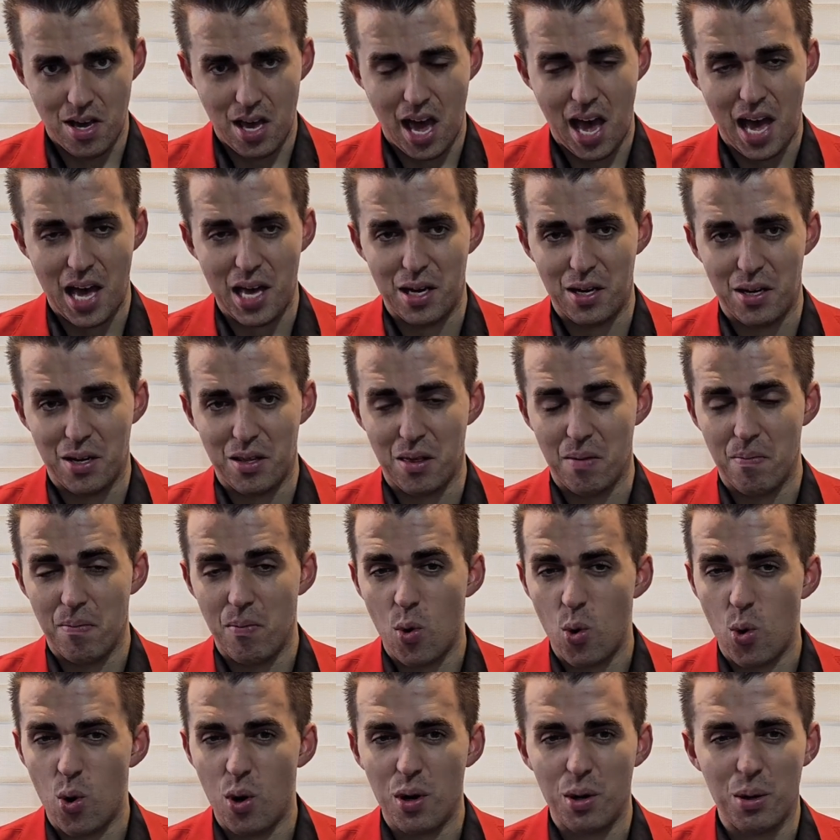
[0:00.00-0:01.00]
And the
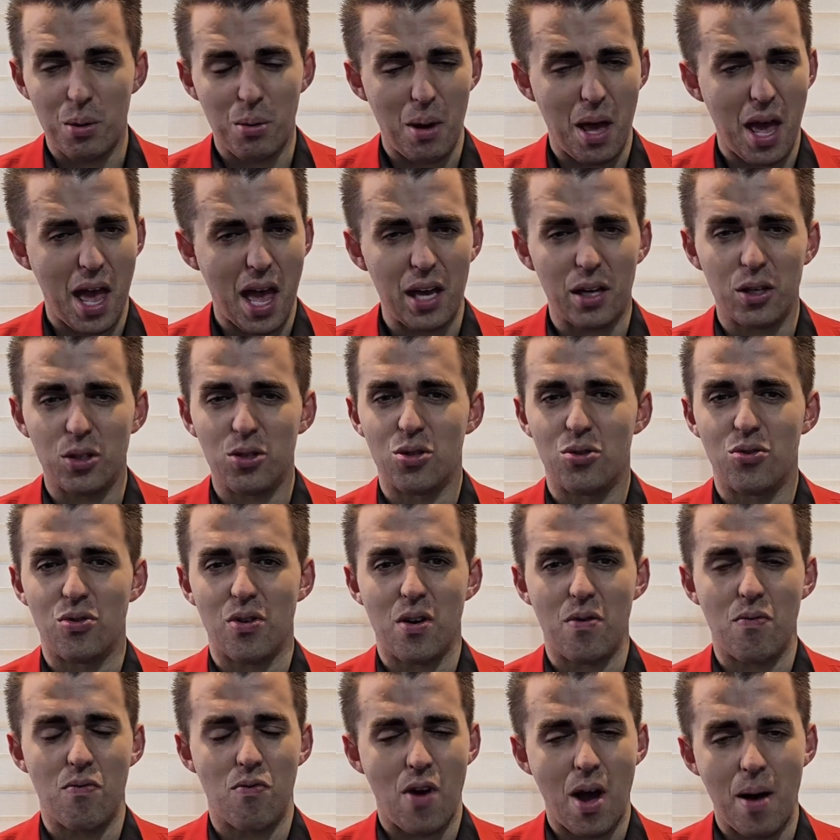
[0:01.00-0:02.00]
more
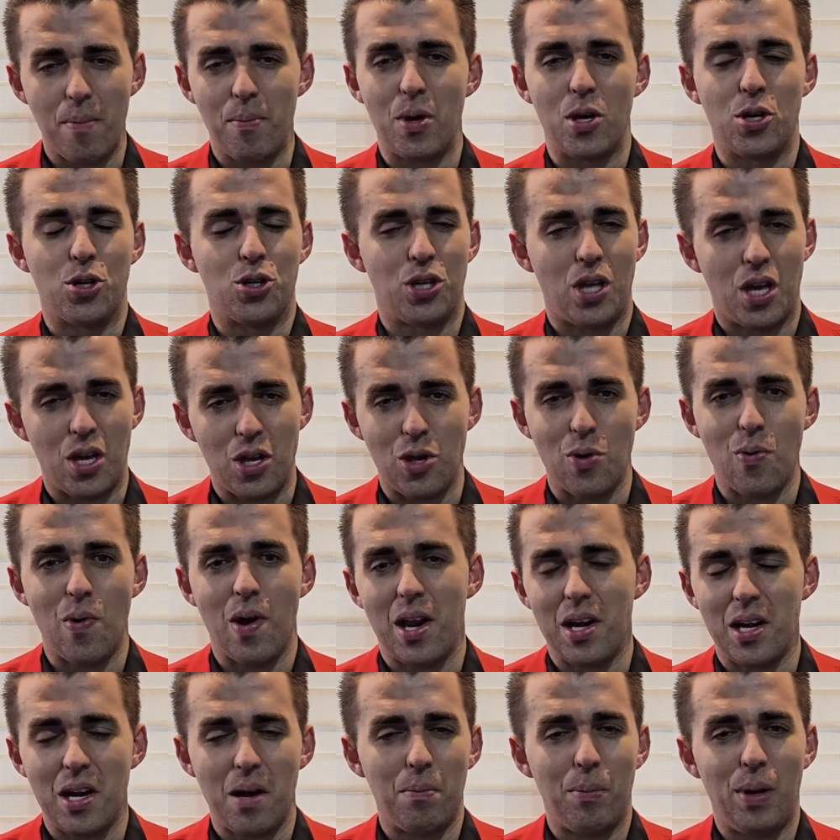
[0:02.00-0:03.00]
extra rubbish that you
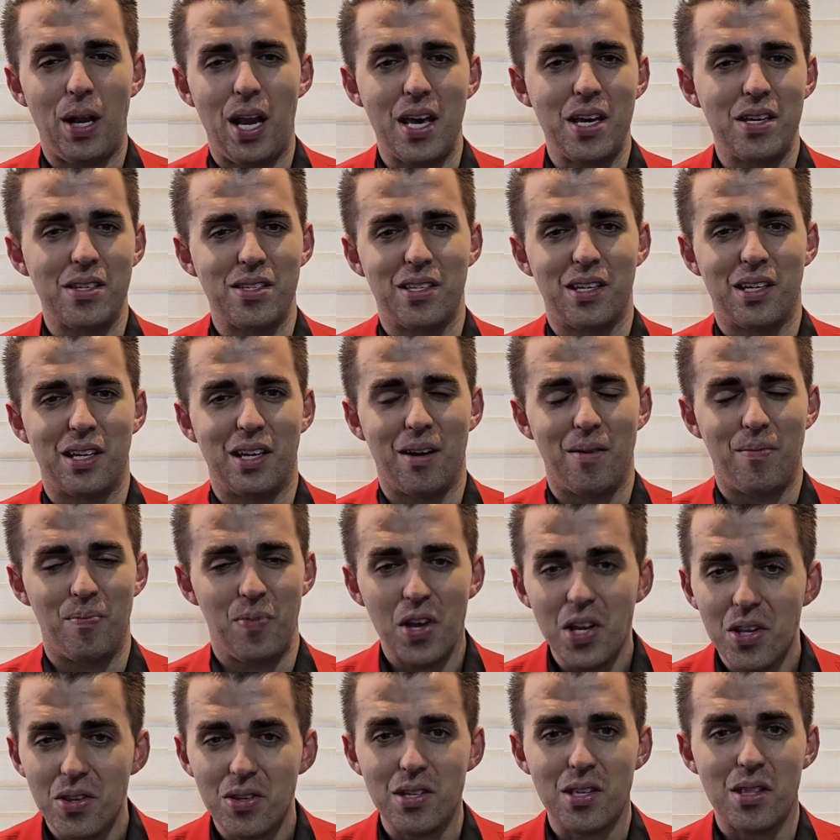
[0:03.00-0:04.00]
end up placing
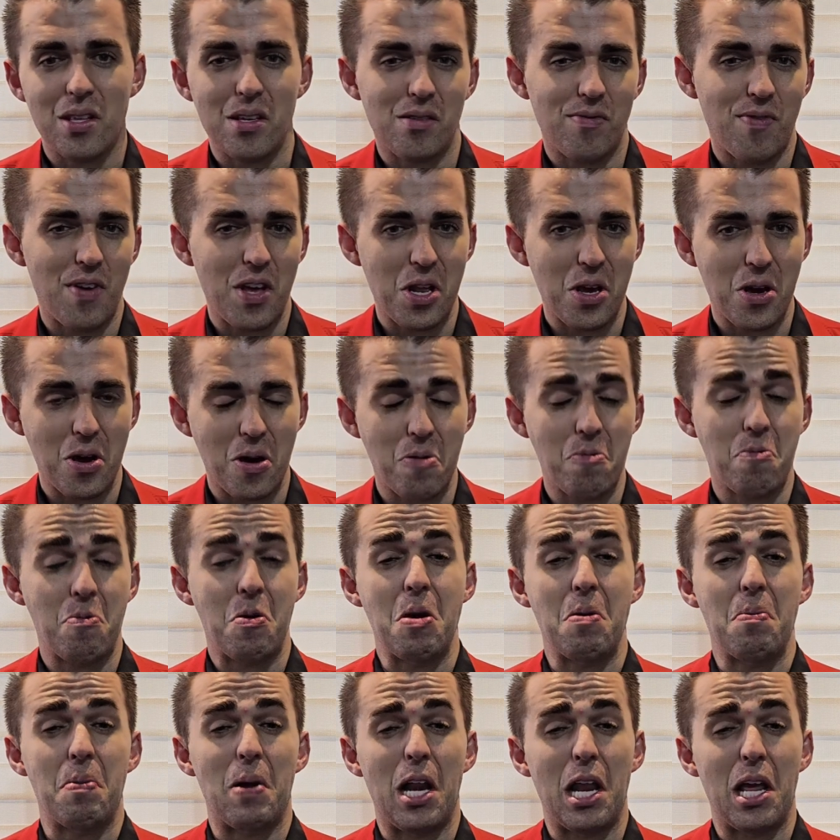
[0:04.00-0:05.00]
into this video,
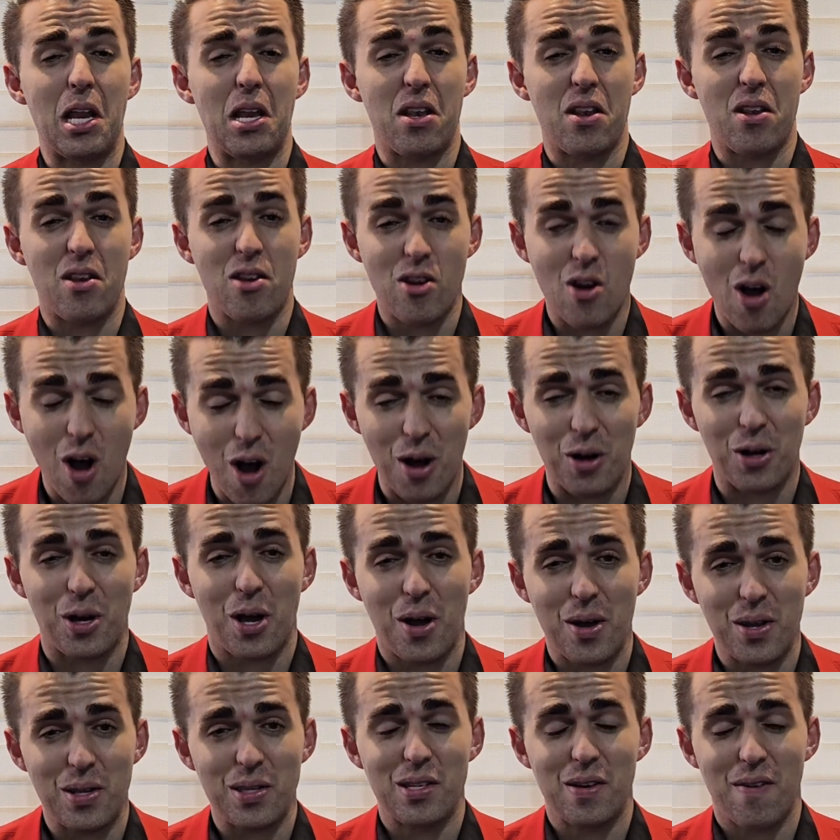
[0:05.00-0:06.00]
people are not
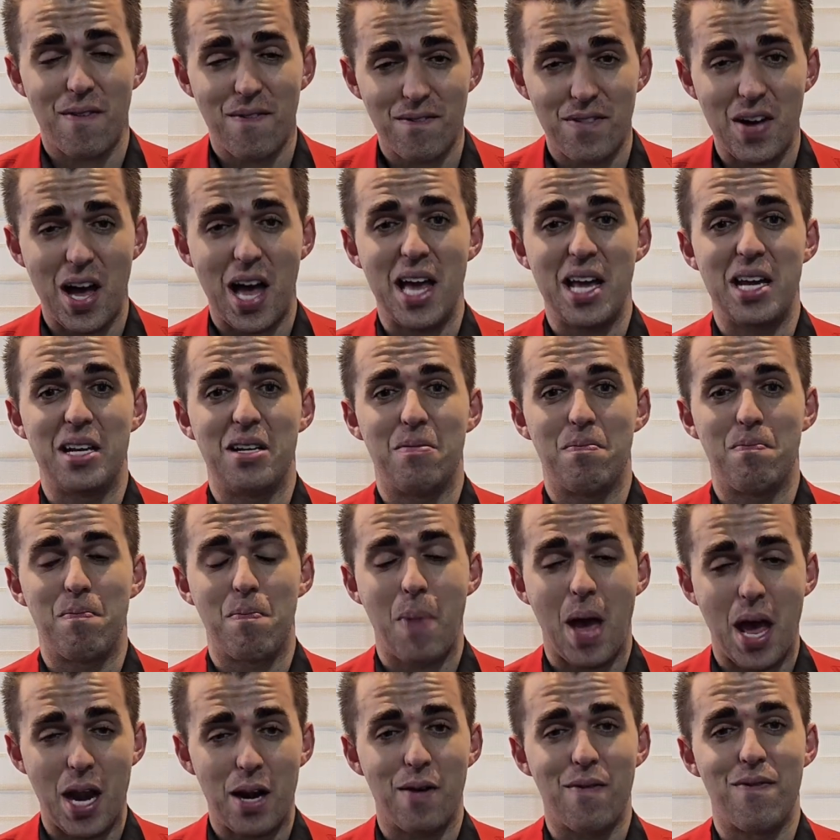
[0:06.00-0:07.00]
going to find
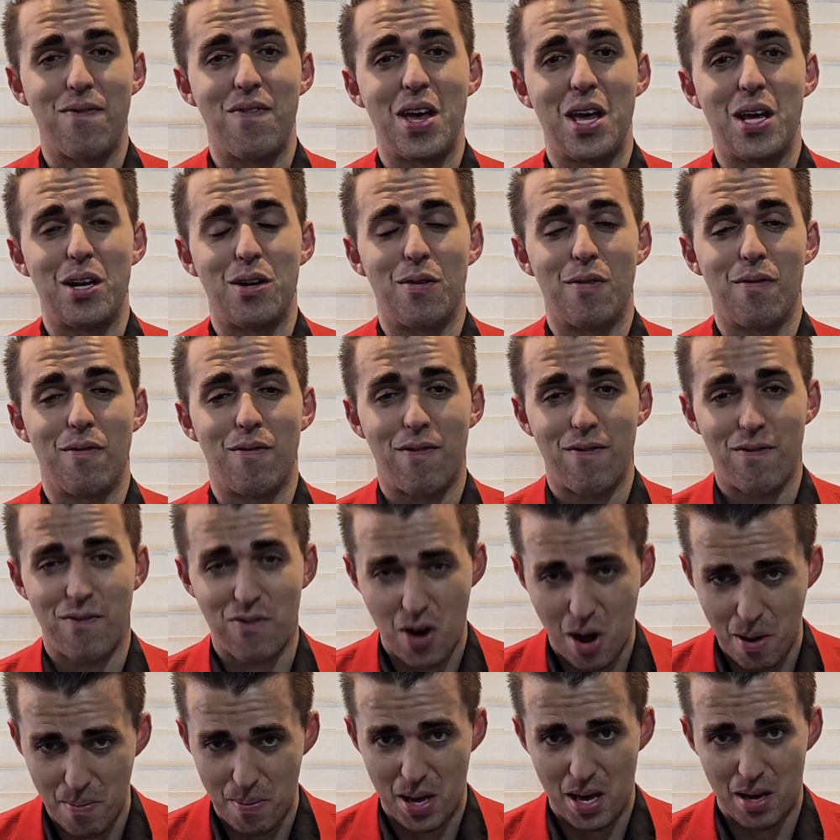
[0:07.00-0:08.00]
benefit
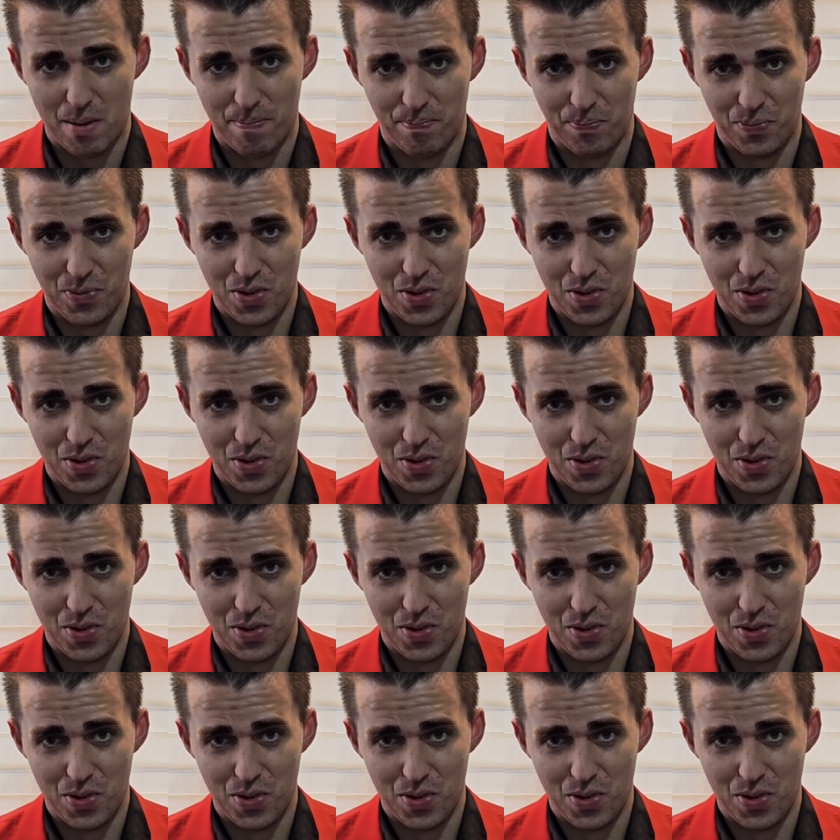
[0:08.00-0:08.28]
from it.